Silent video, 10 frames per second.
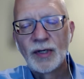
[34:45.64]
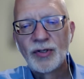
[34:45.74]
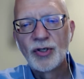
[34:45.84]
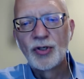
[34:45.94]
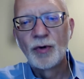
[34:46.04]

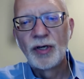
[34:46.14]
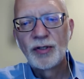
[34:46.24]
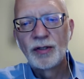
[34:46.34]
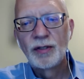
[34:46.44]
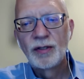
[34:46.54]

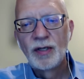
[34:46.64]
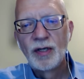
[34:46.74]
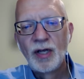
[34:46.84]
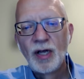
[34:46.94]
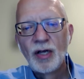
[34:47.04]
situation.
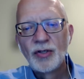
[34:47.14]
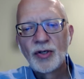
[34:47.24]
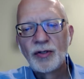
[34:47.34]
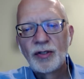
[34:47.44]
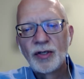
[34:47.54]

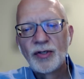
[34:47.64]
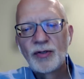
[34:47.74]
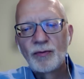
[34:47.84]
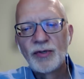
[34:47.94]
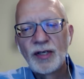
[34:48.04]
So
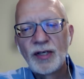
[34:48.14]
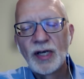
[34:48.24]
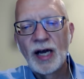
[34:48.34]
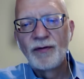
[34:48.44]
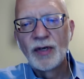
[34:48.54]
does
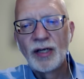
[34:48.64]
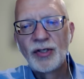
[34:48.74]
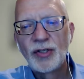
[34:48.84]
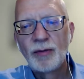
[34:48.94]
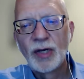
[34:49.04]
receiving
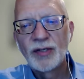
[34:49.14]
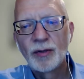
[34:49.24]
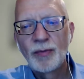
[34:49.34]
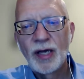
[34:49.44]
IVIG mess up